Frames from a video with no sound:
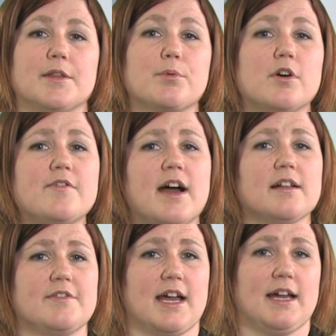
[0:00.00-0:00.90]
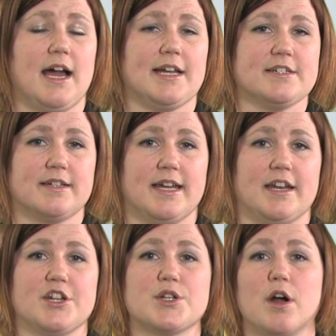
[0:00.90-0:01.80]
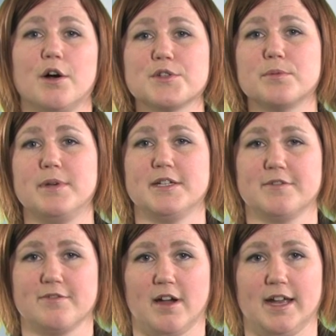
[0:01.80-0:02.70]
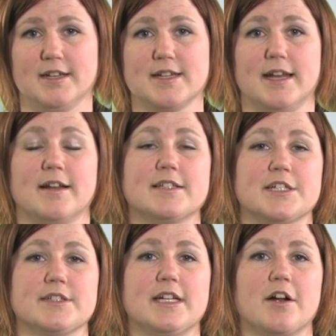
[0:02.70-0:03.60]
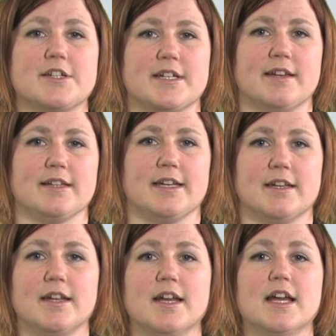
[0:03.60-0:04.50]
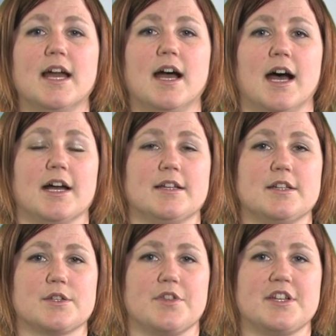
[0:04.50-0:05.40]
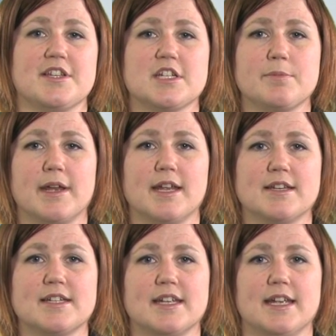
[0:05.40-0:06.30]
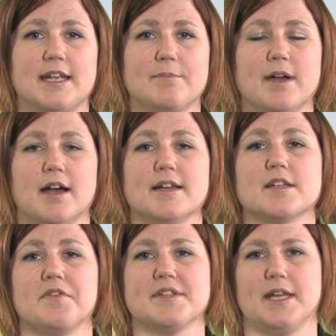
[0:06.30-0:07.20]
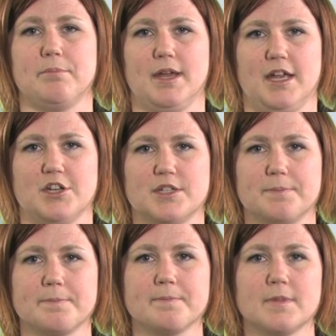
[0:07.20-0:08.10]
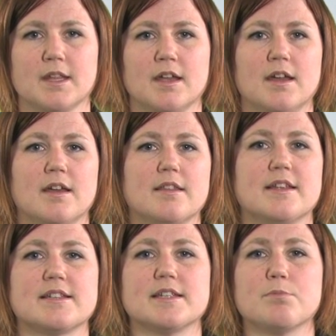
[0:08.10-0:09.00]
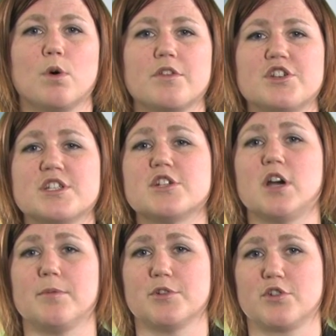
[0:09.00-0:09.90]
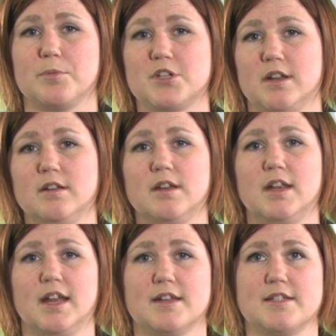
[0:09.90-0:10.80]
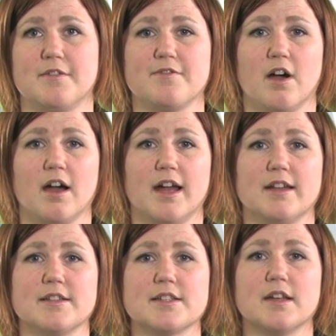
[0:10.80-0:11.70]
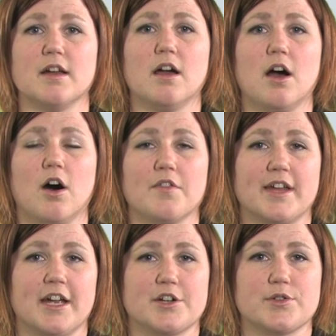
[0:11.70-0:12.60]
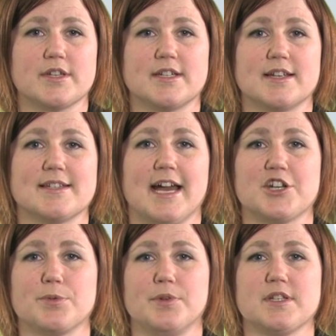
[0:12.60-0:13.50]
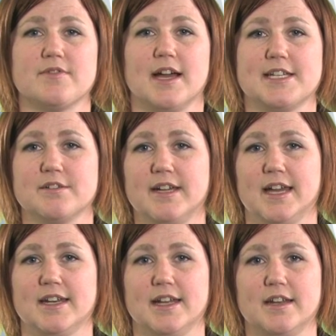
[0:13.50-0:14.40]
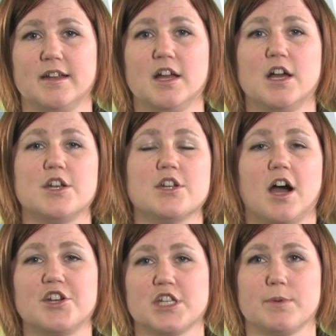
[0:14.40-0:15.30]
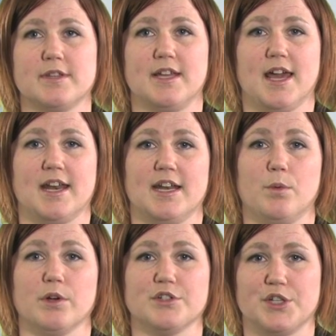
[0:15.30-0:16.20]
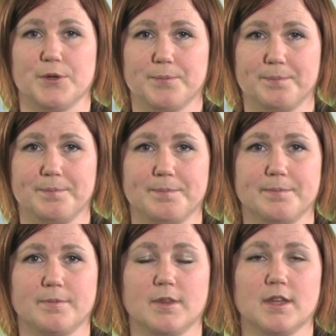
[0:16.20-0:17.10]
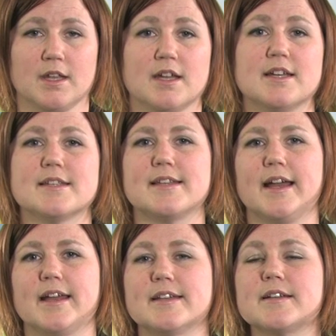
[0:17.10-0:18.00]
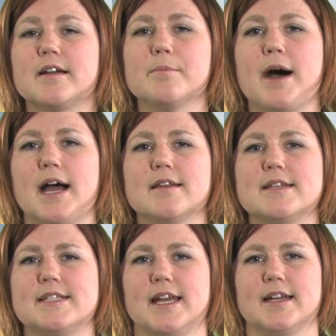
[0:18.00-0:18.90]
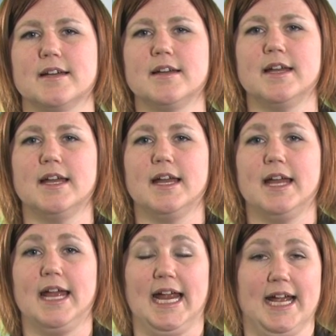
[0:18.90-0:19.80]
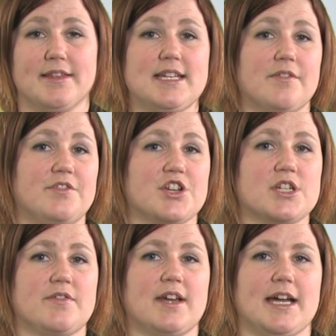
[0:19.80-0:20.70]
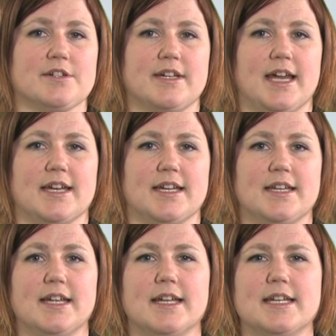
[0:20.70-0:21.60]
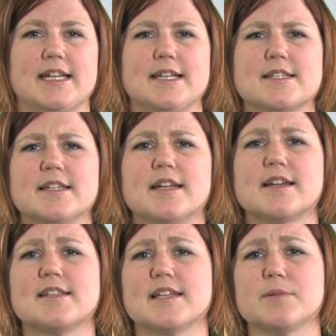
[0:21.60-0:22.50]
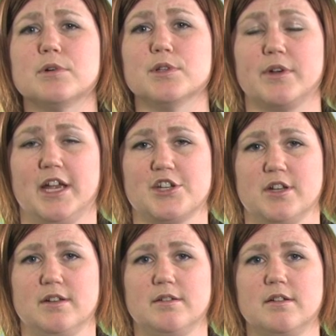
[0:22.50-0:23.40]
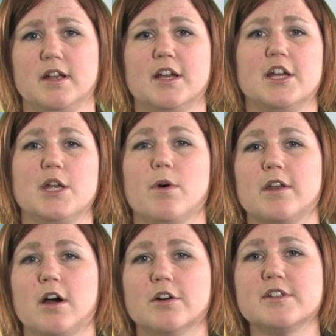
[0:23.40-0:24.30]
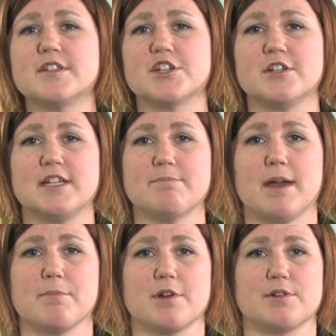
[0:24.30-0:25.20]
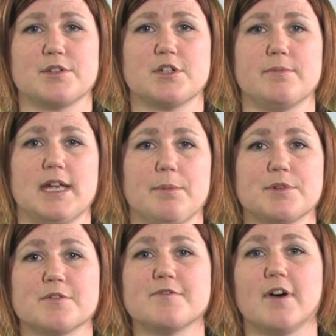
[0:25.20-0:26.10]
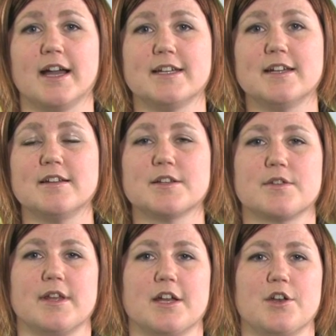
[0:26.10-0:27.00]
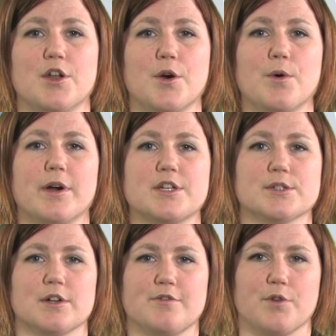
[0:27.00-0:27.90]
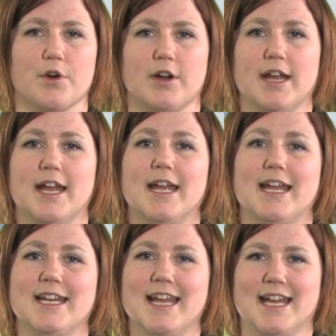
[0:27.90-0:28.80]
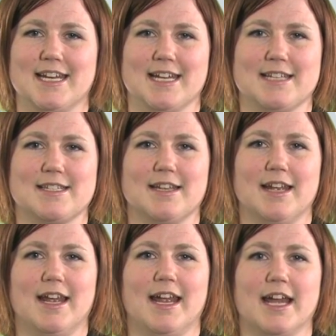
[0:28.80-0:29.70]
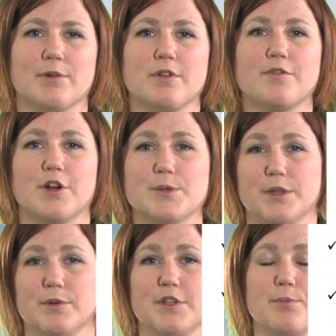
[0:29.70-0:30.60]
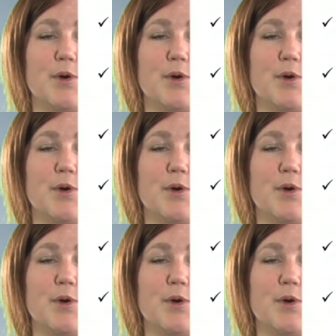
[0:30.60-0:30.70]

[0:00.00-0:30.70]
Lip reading: The profile of the ideal candidate should also be defined and clearly articulated so the decision-making team is on the same page. This is more than just a job description. It defines all the characteristics and attributes of an ideal candidate, not just what the candidate will do. Second, compile the data and the definition of the ideal candidate in an easily accessible location. You want all decision team members to be able to find it so they can know what to look for in candidates and refer to it throughout the